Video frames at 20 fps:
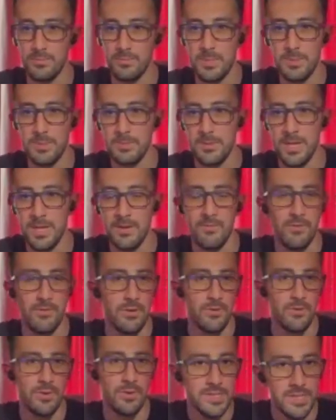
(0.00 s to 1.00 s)
People have
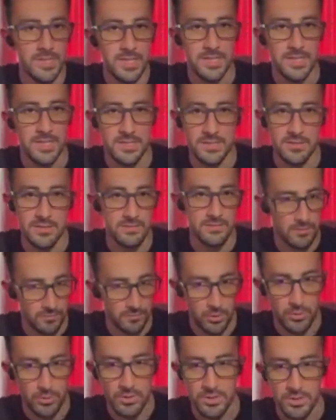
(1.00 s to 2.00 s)
various tastes,
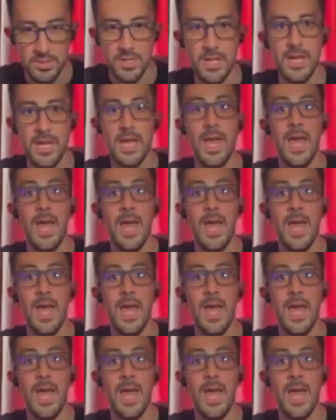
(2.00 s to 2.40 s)
of course.